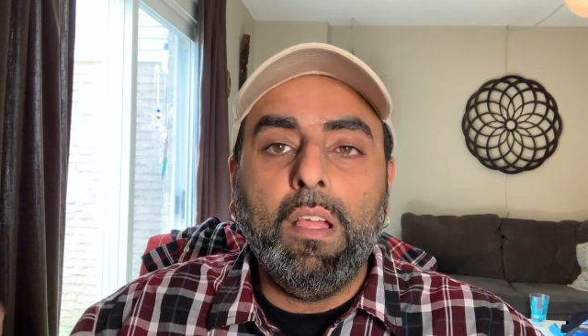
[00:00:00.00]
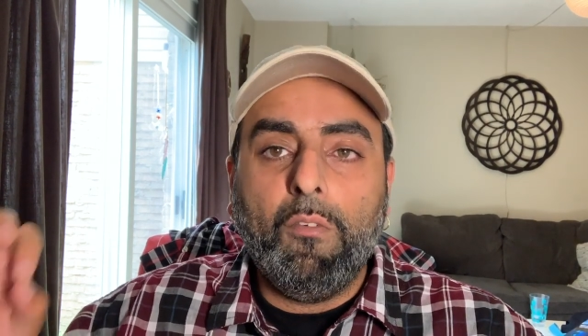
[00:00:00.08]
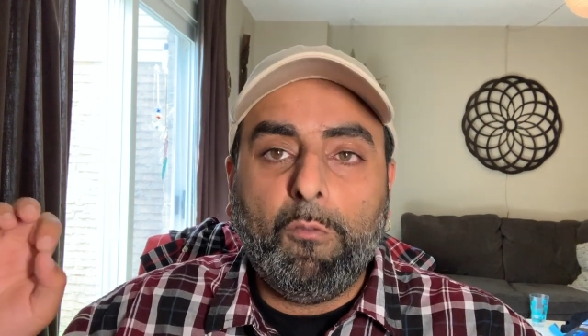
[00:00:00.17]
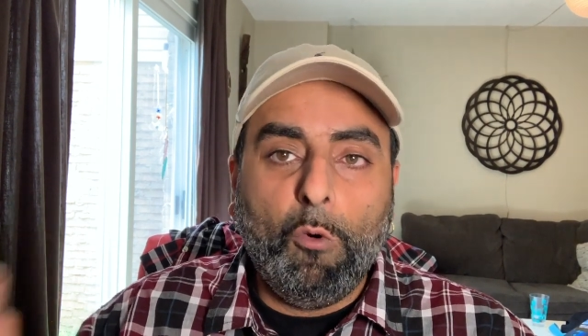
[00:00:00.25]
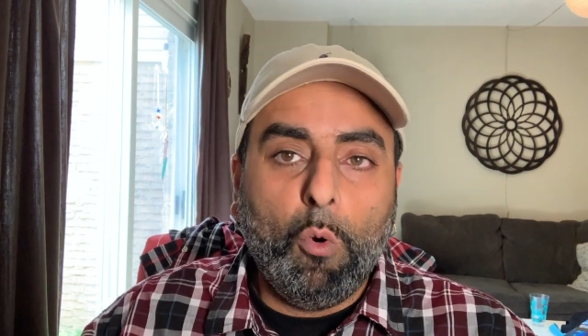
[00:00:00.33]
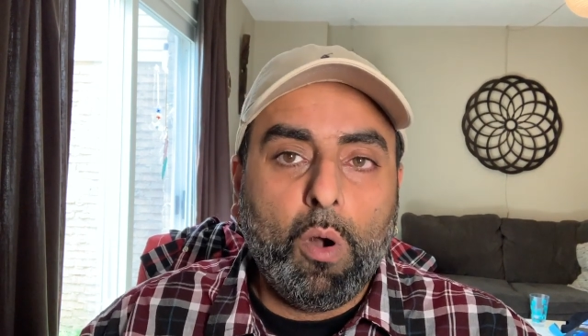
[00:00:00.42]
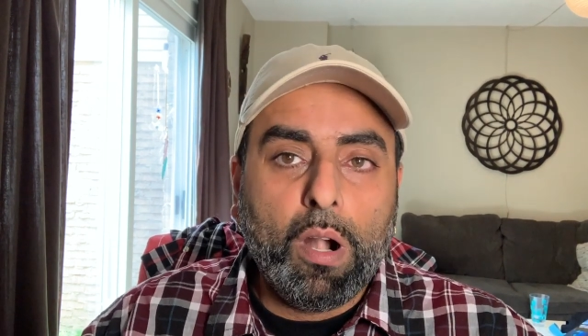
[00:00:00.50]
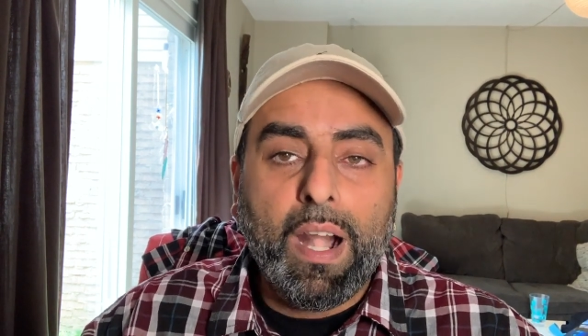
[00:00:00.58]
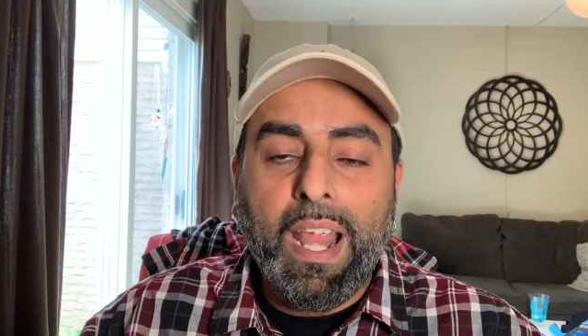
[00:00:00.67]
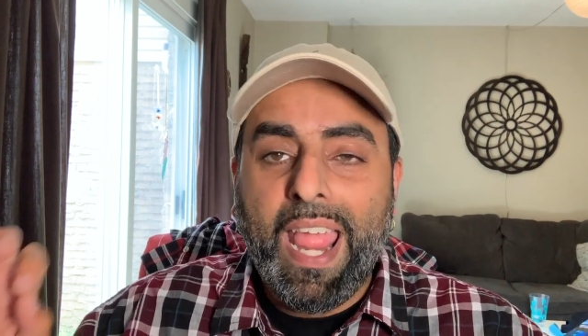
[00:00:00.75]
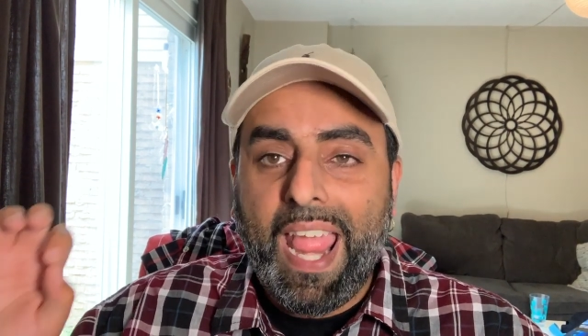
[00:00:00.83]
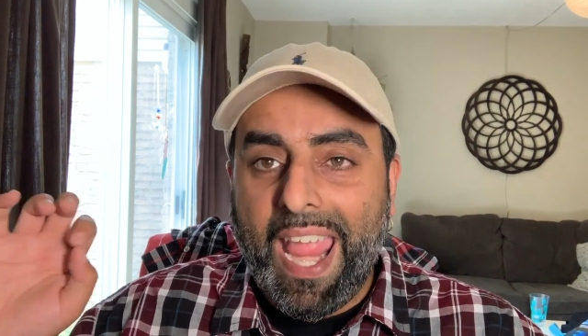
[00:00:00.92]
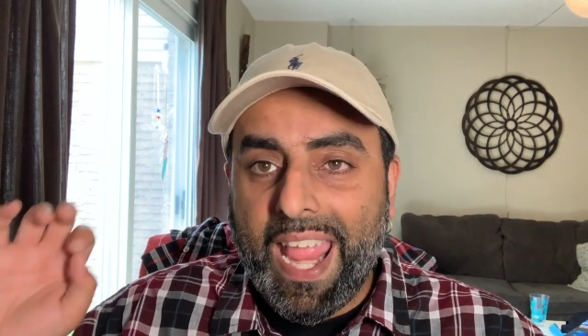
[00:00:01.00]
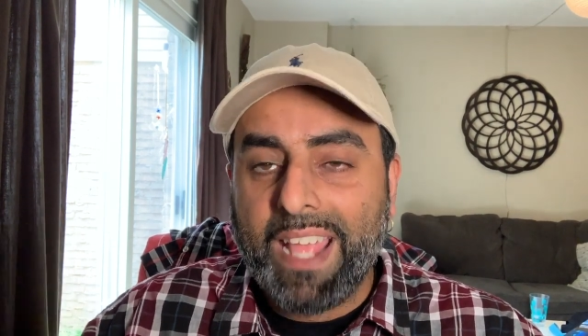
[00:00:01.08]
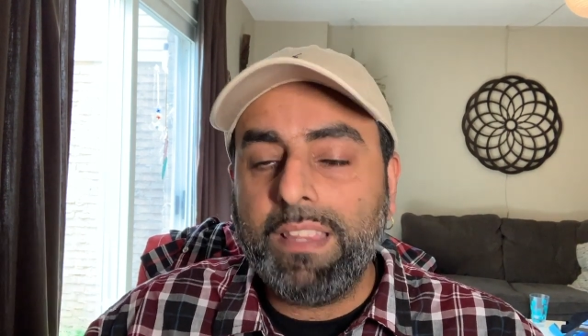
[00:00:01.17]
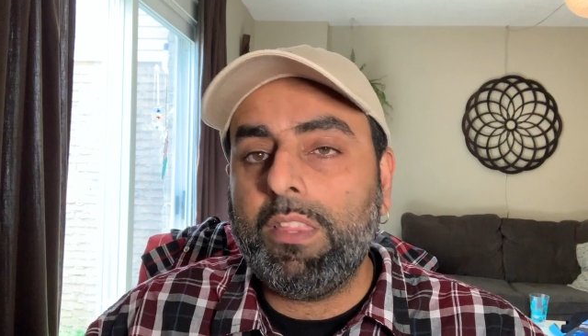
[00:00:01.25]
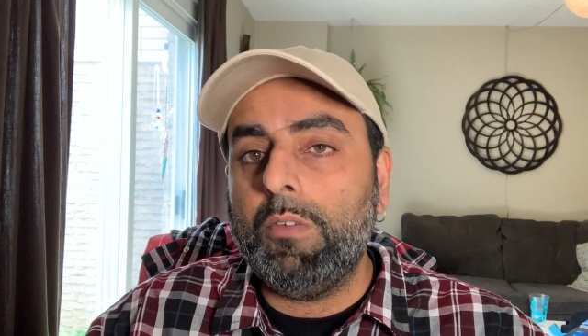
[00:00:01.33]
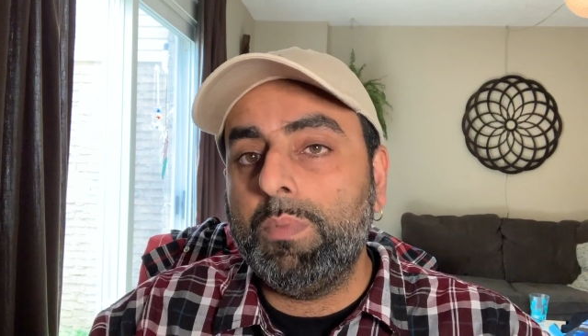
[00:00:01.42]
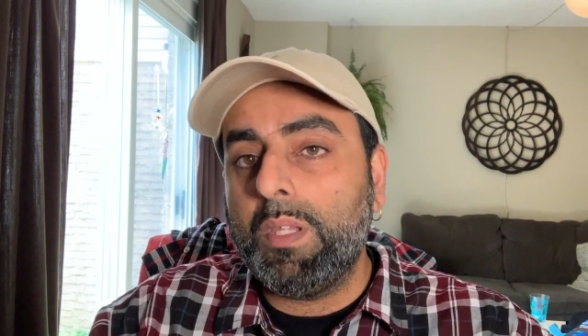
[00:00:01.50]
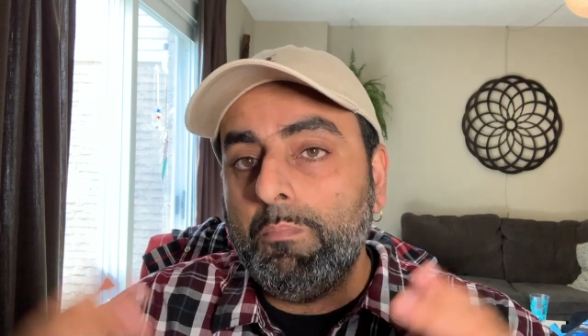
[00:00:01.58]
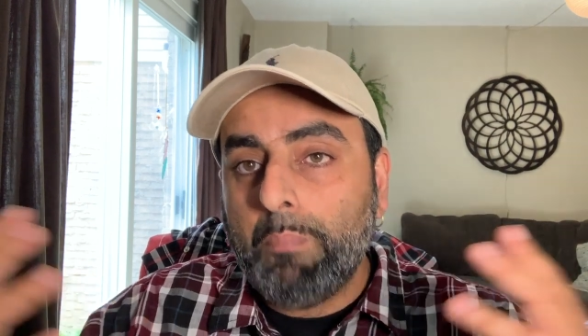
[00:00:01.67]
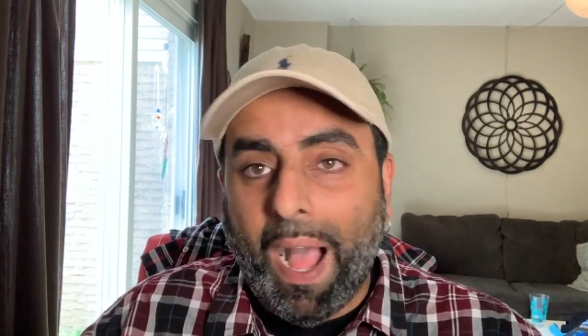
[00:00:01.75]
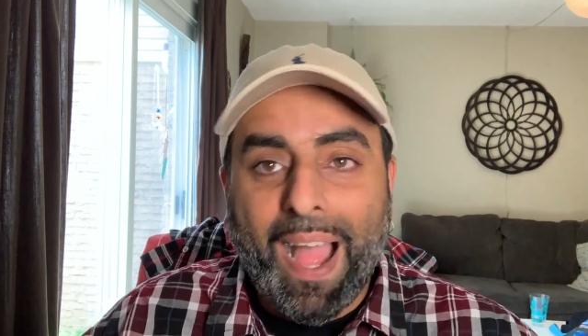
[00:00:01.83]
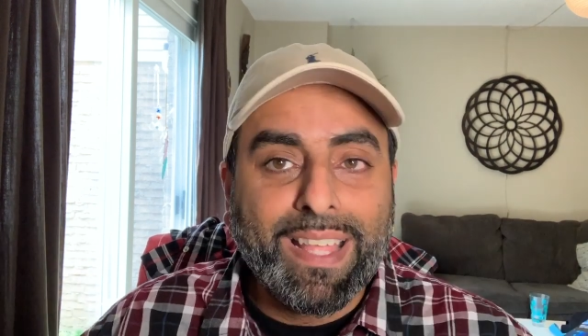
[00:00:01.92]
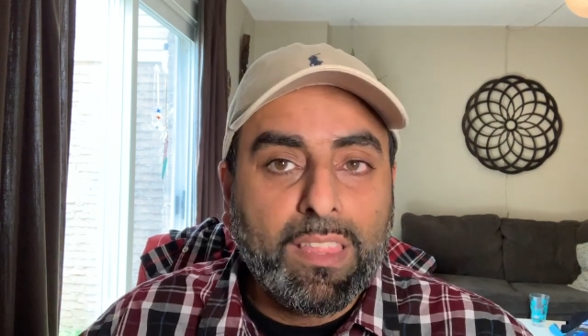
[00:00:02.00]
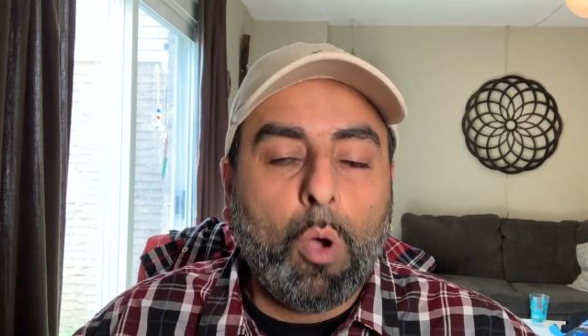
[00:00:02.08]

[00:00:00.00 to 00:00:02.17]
for Anthem to buy